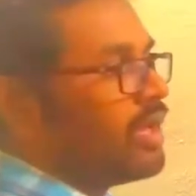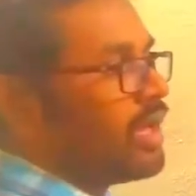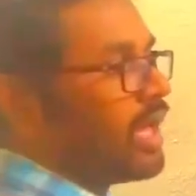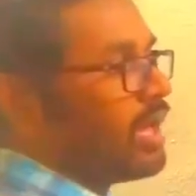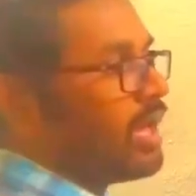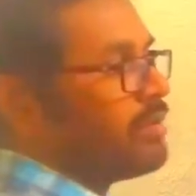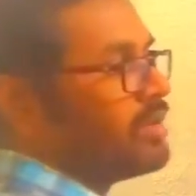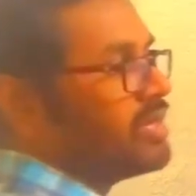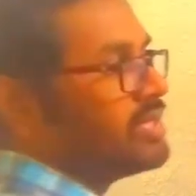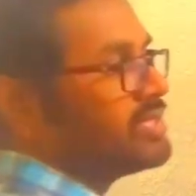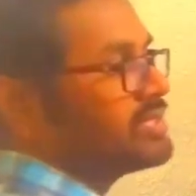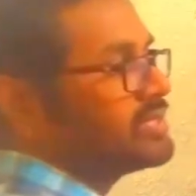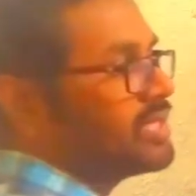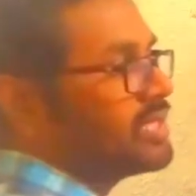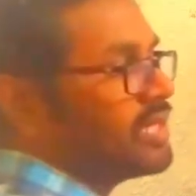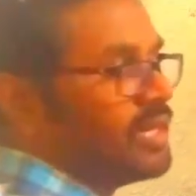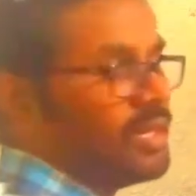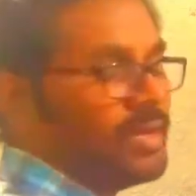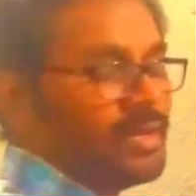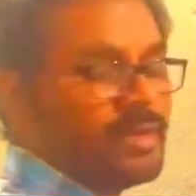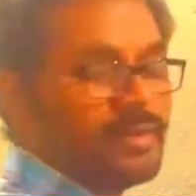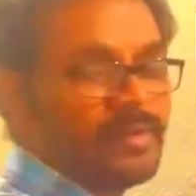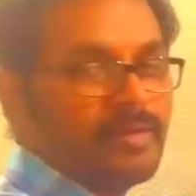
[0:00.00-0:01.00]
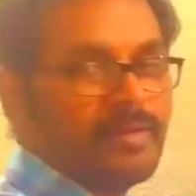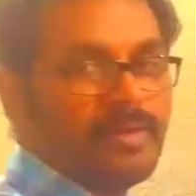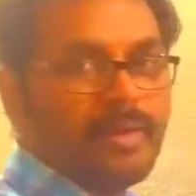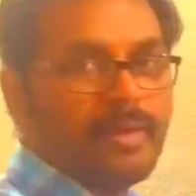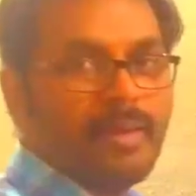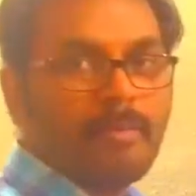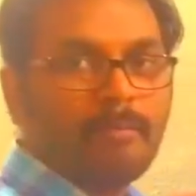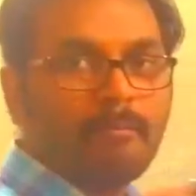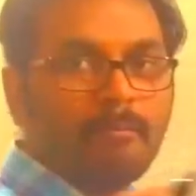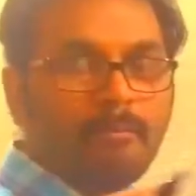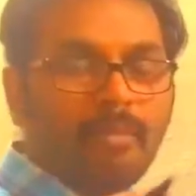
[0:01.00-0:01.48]
M is the
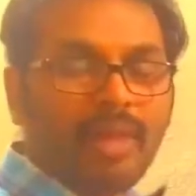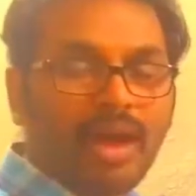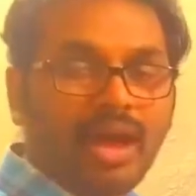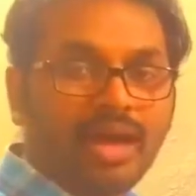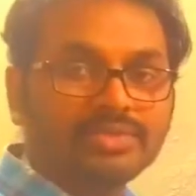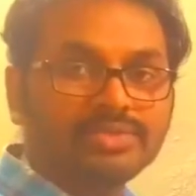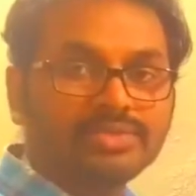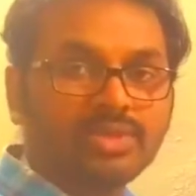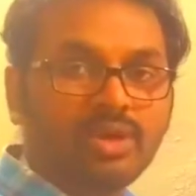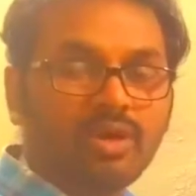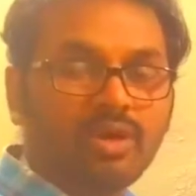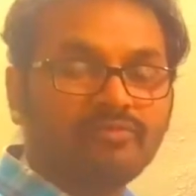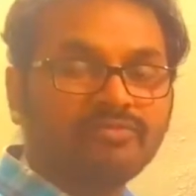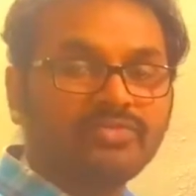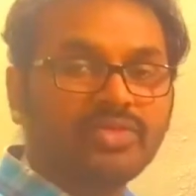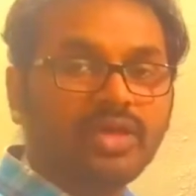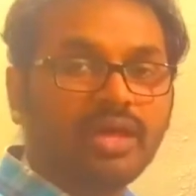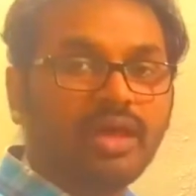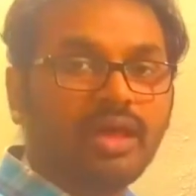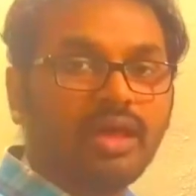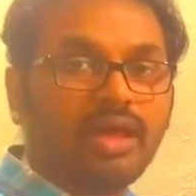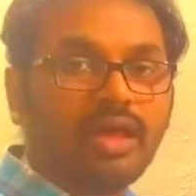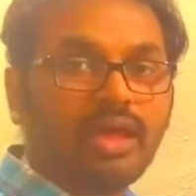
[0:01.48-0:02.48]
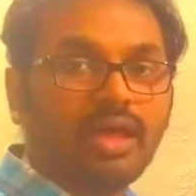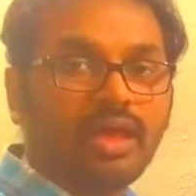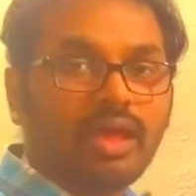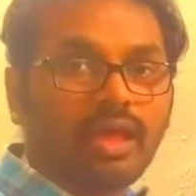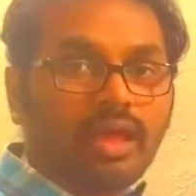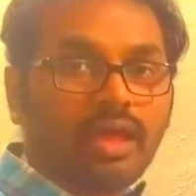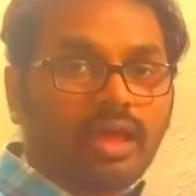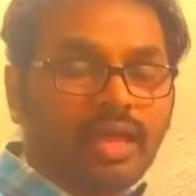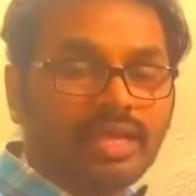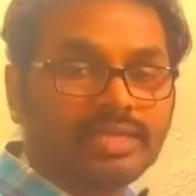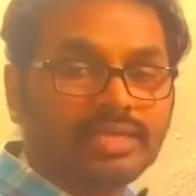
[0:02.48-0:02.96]
mass of the
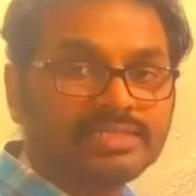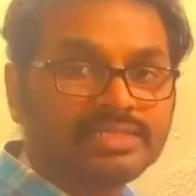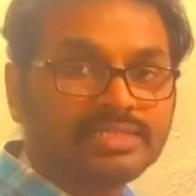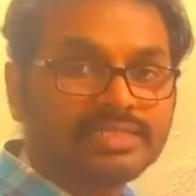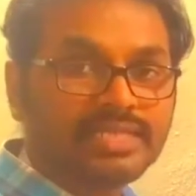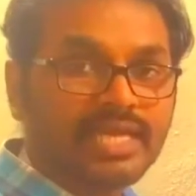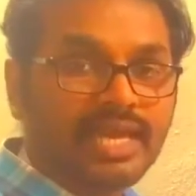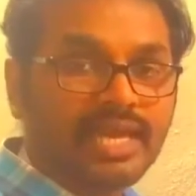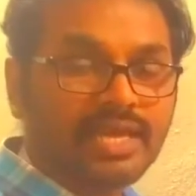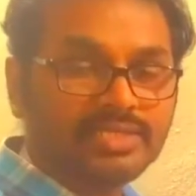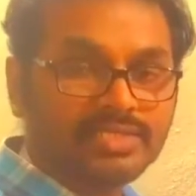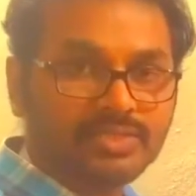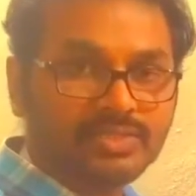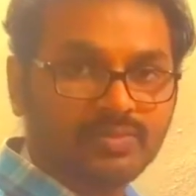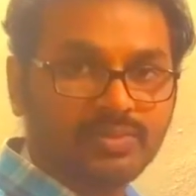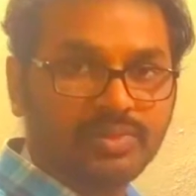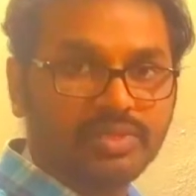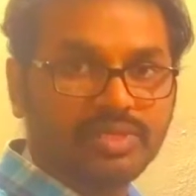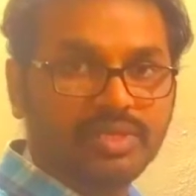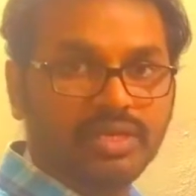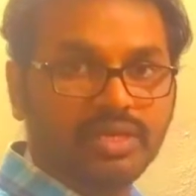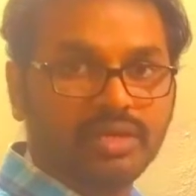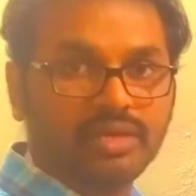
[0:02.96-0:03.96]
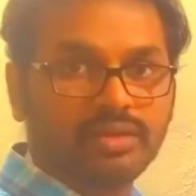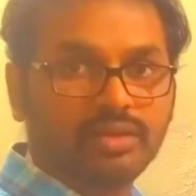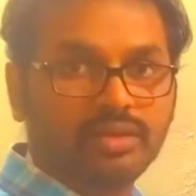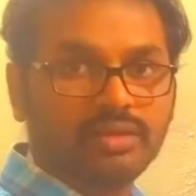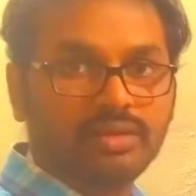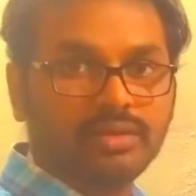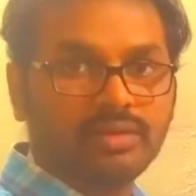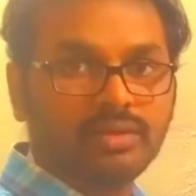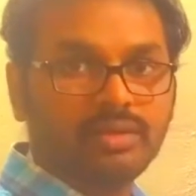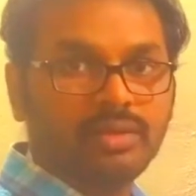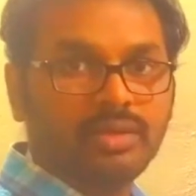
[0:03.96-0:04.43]
entire
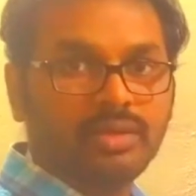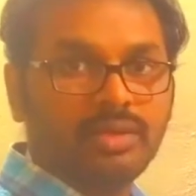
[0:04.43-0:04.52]
sphere